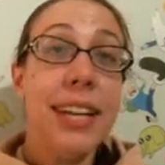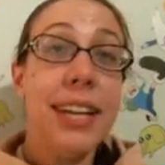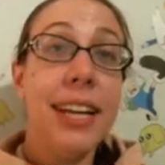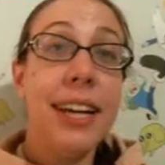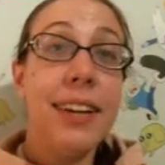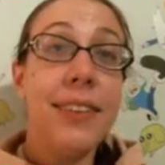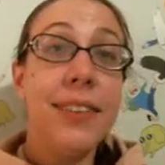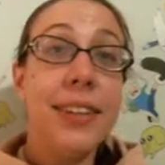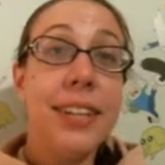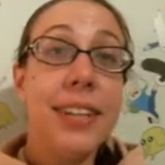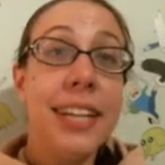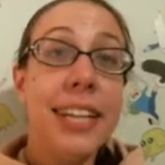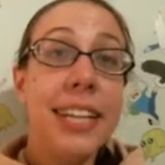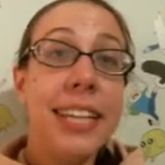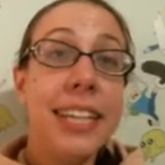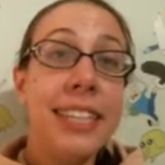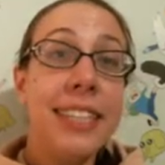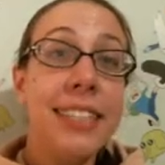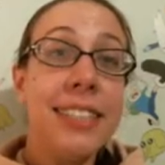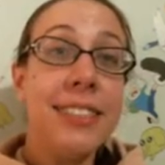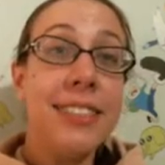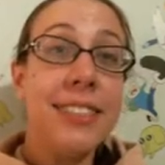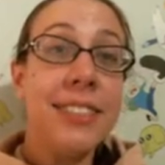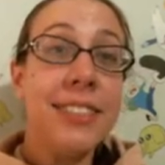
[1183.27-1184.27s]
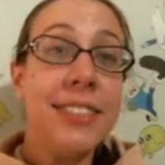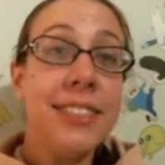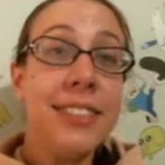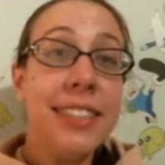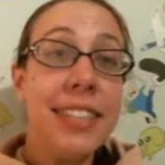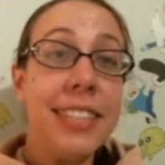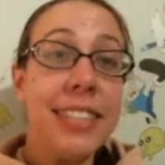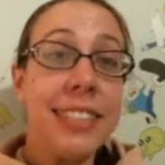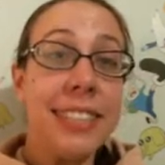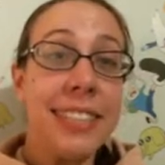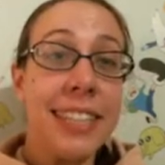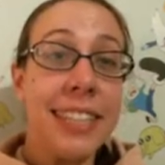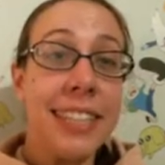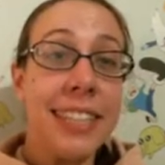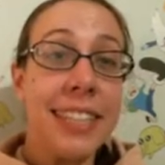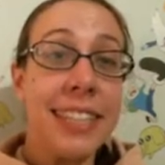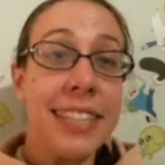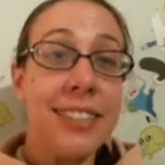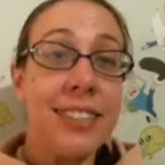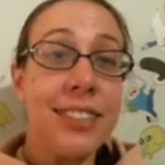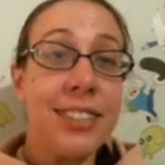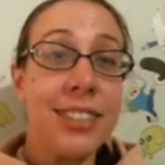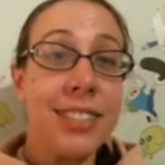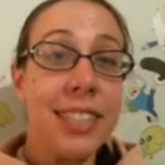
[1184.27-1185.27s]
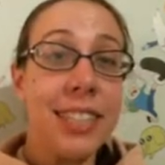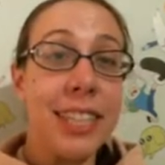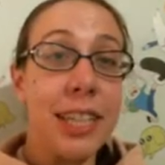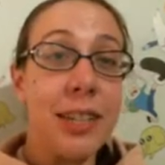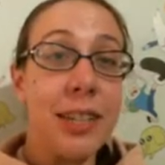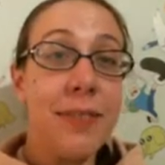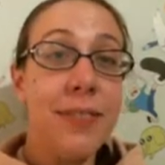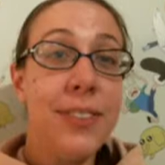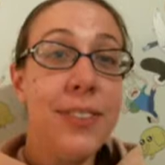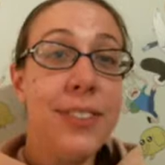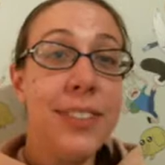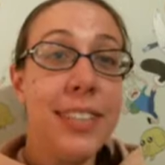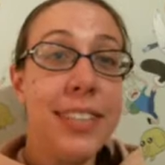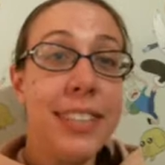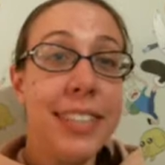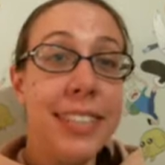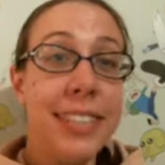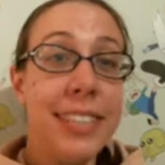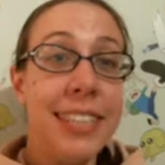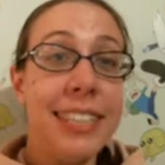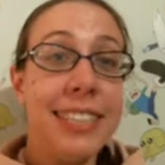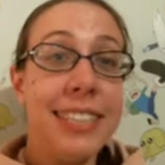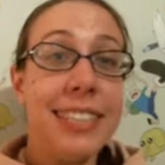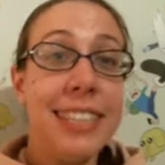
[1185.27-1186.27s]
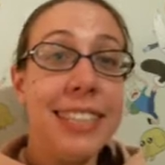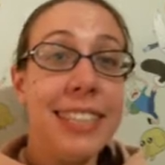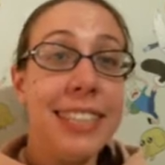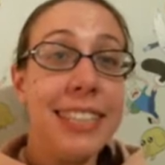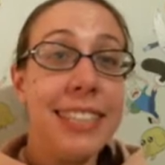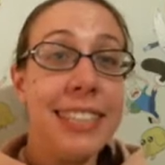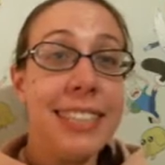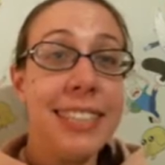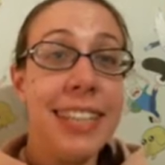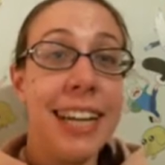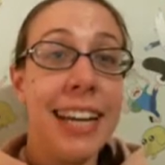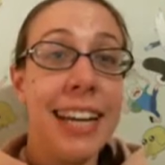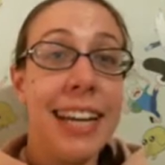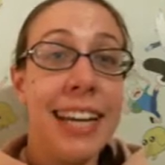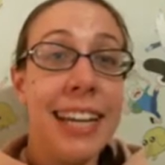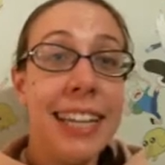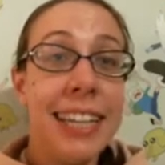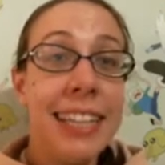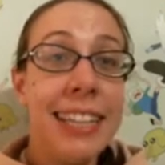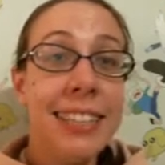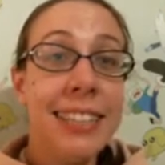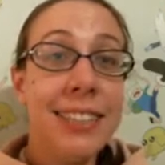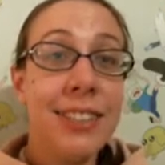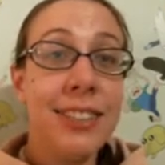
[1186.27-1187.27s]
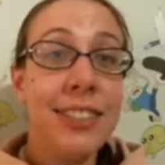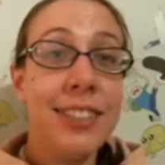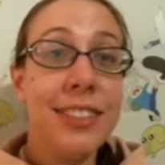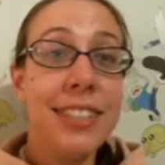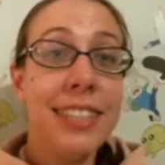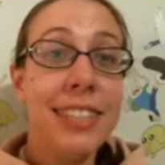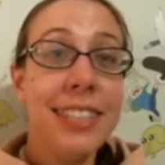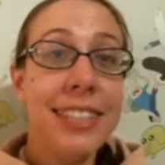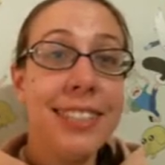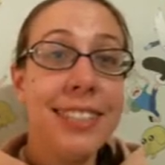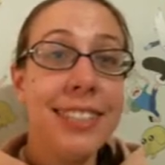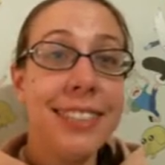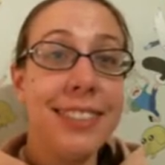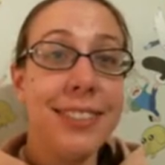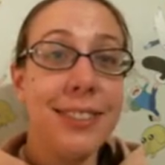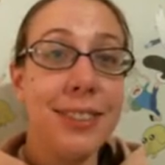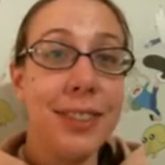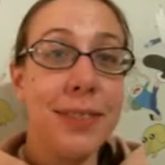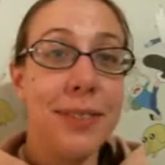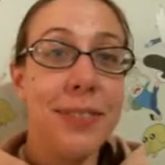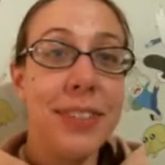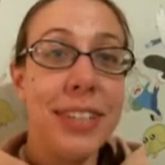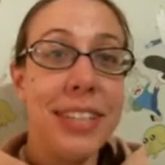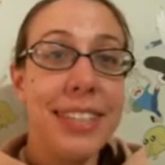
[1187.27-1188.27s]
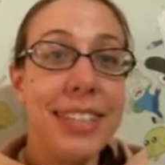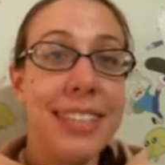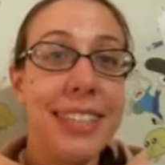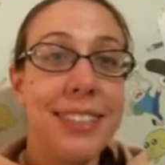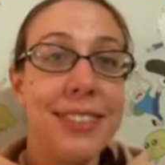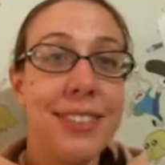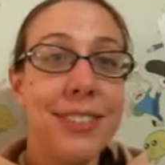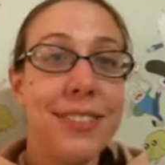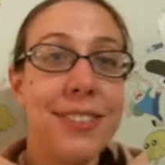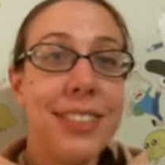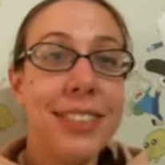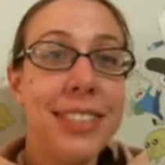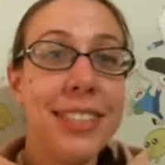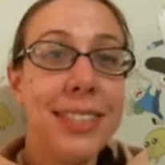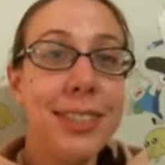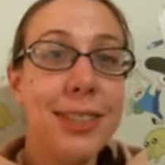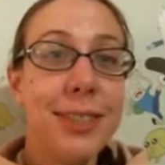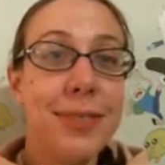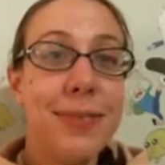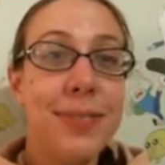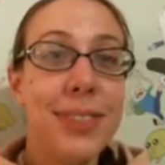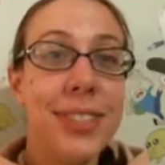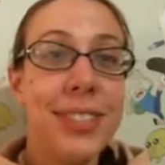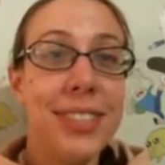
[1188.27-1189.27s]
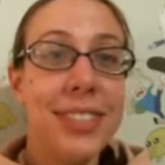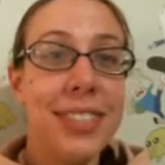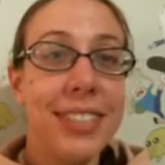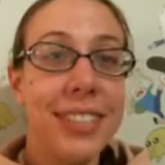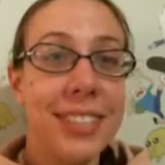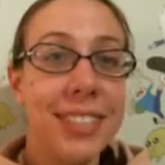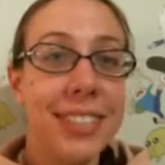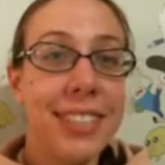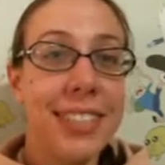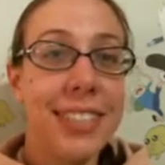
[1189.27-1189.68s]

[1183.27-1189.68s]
what I can do is I can just like put these inside it. So I'll make these really small.